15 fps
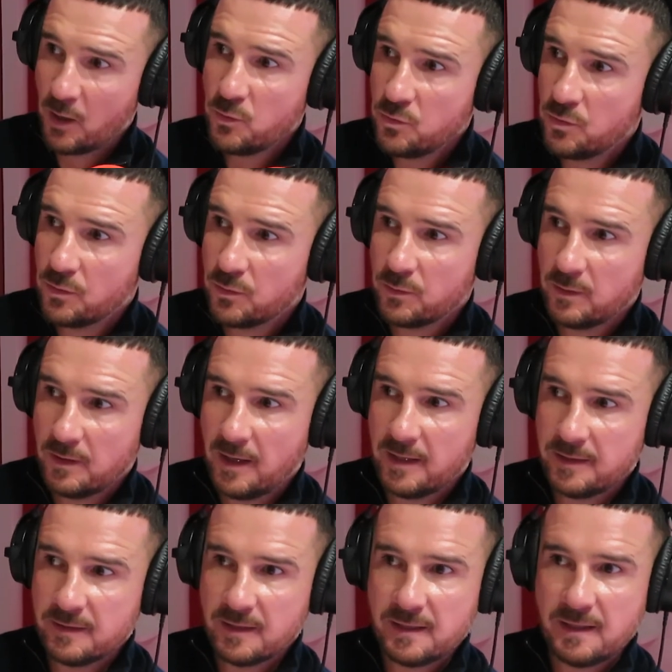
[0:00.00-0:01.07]
now,
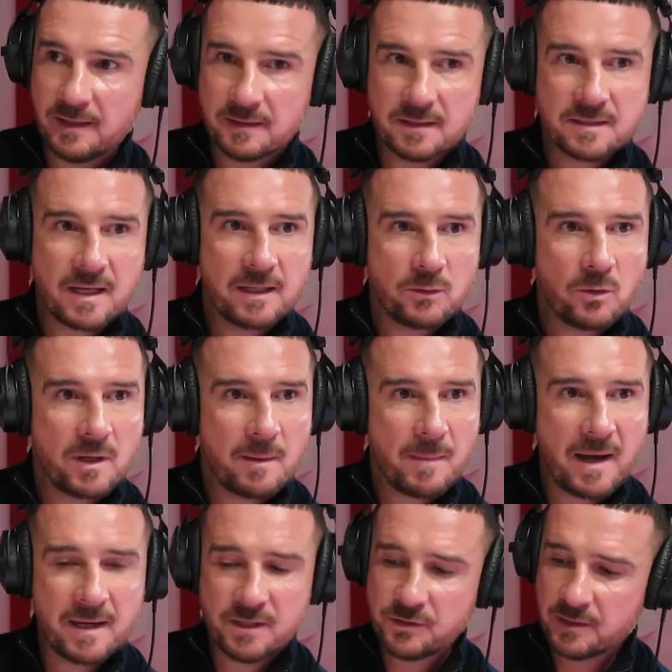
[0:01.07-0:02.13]
and they need to decide on a
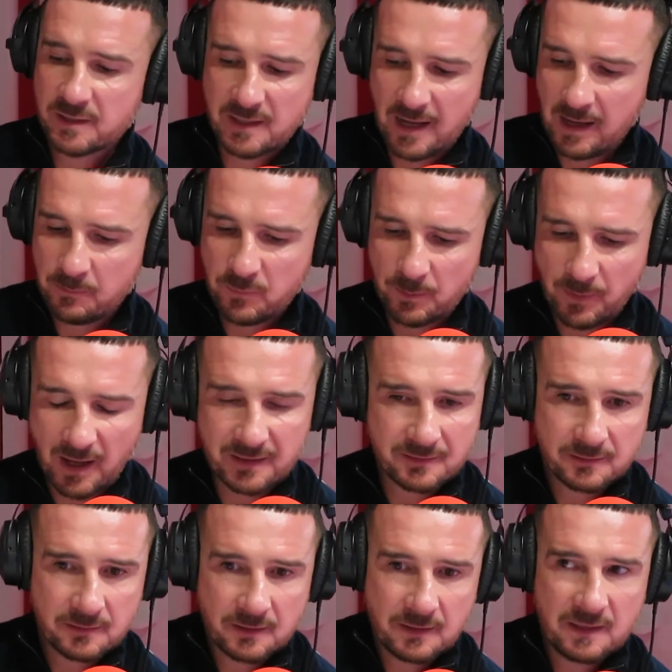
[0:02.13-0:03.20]
manager. And I'm with Matt.
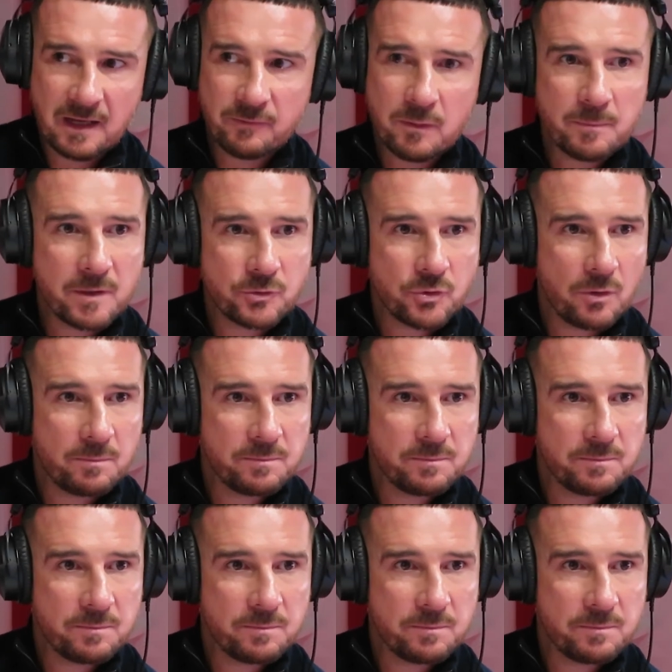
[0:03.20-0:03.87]
Give him the